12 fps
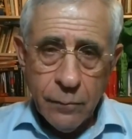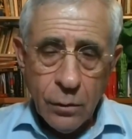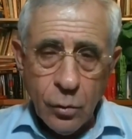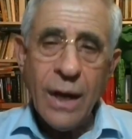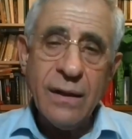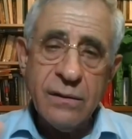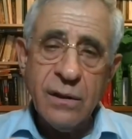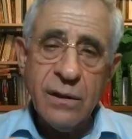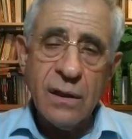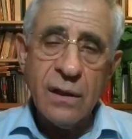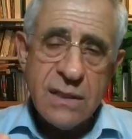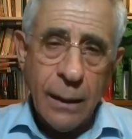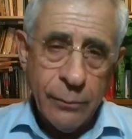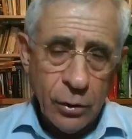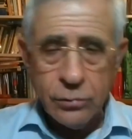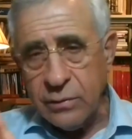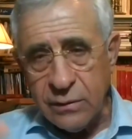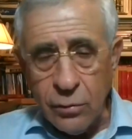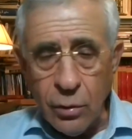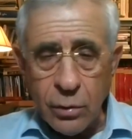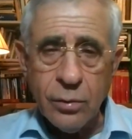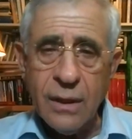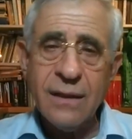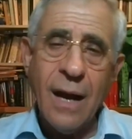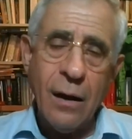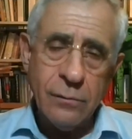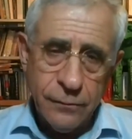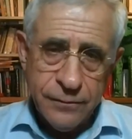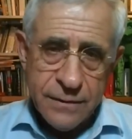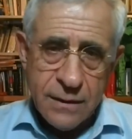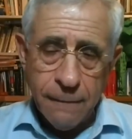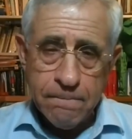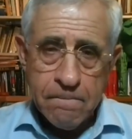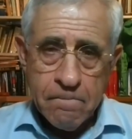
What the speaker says: to enter Islam, not to get out of Islam.